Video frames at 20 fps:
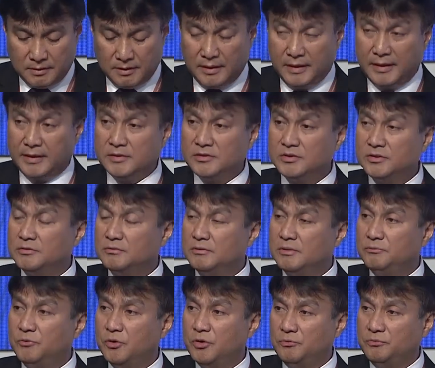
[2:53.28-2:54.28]
and
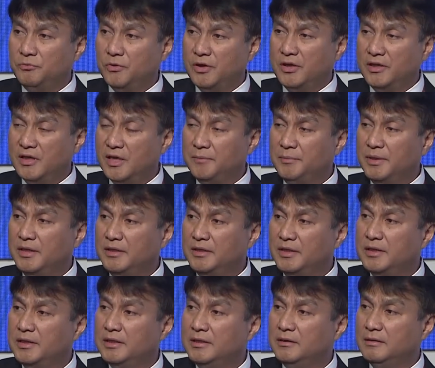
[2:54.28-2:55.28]
for
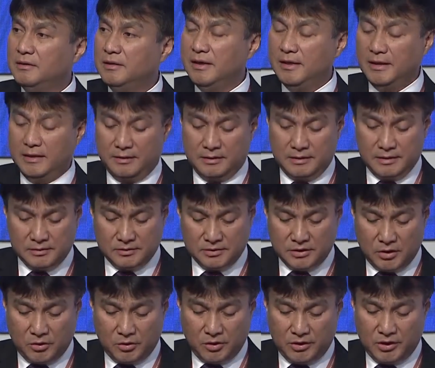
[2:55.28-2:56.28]
reliability and
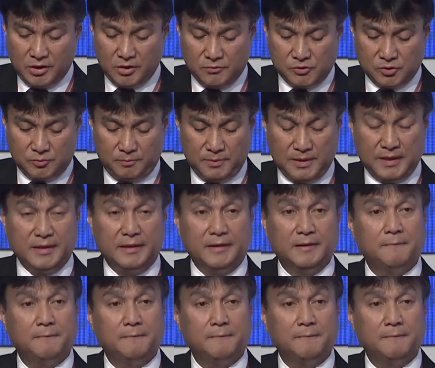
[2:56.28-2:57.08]
security of supply.